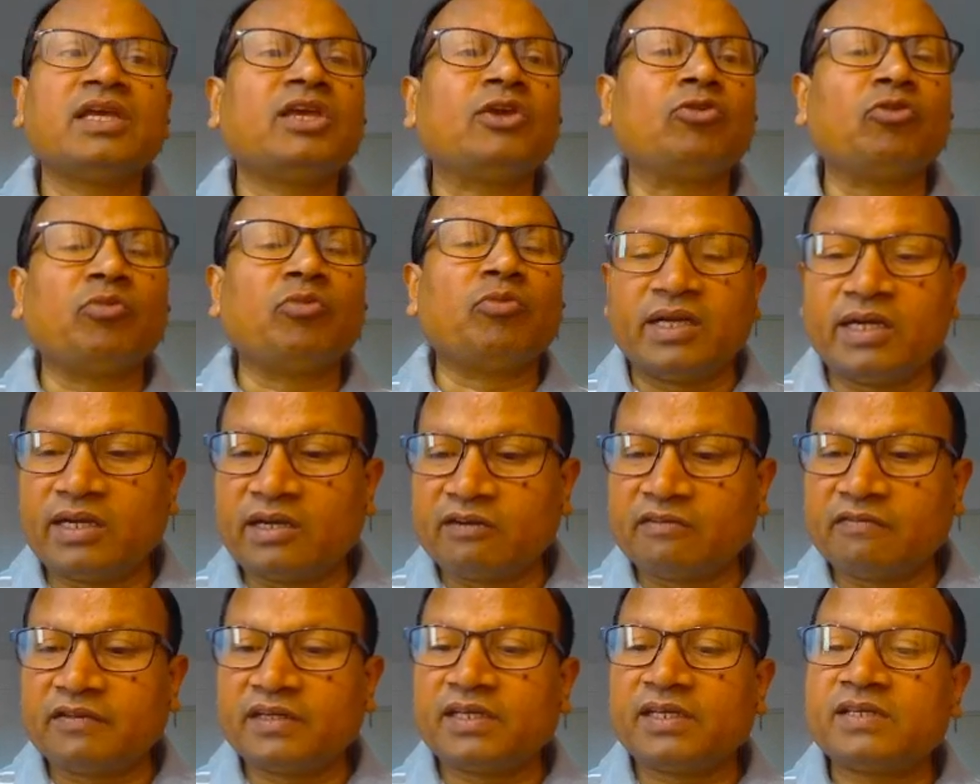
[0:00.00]
human
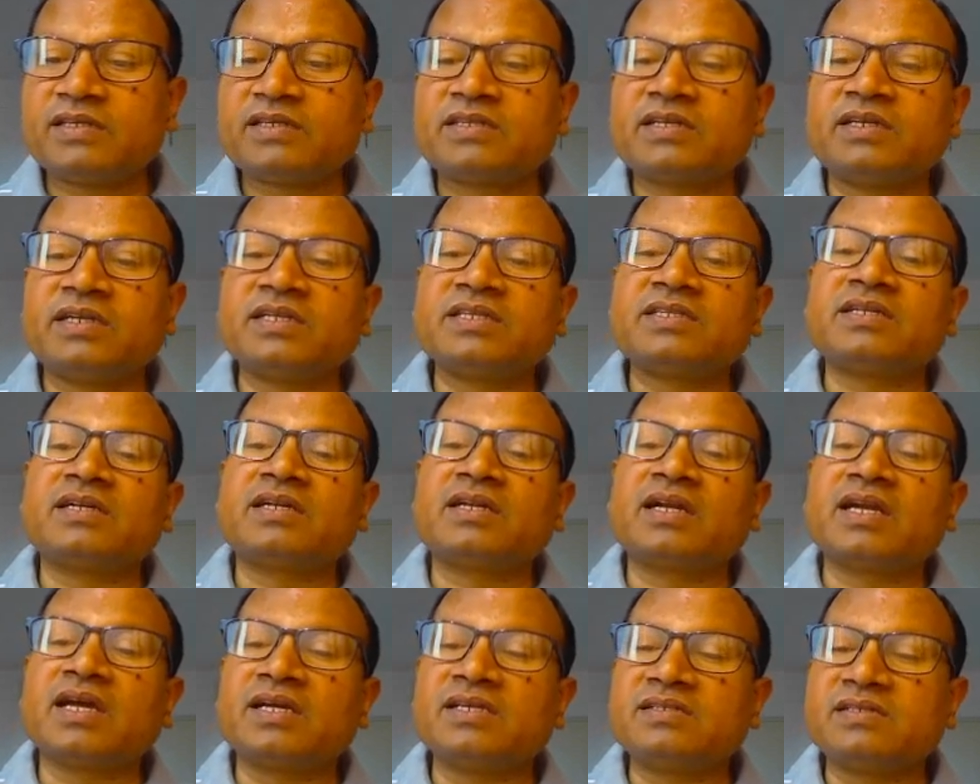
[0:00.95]
interface,
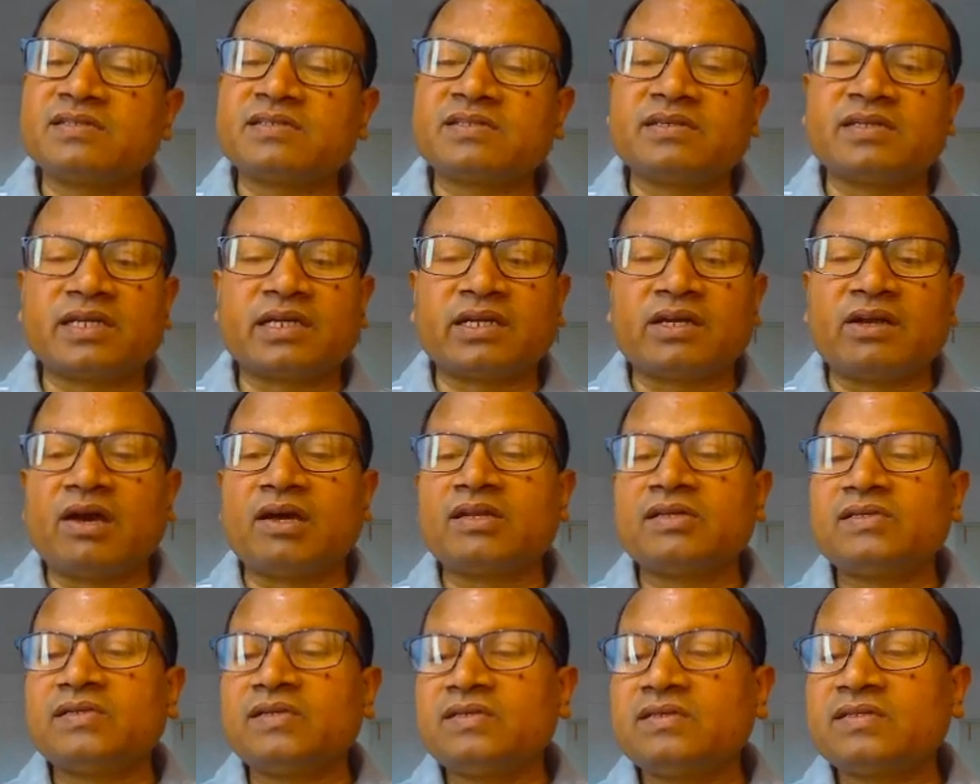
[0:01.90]
decentralization
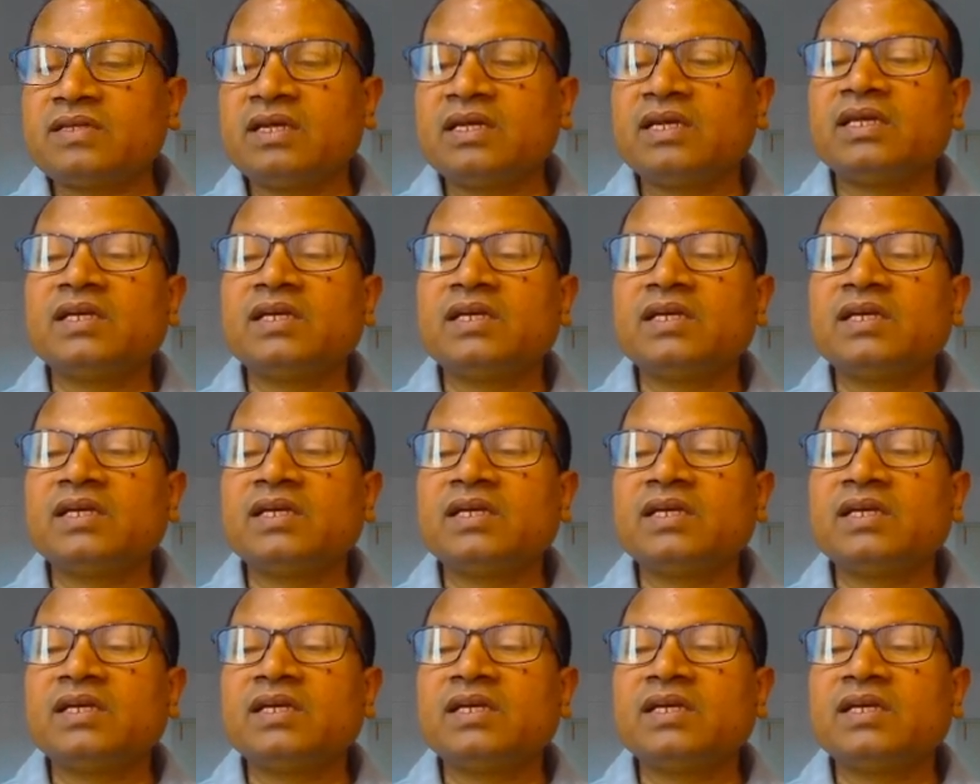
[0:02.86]
technologies,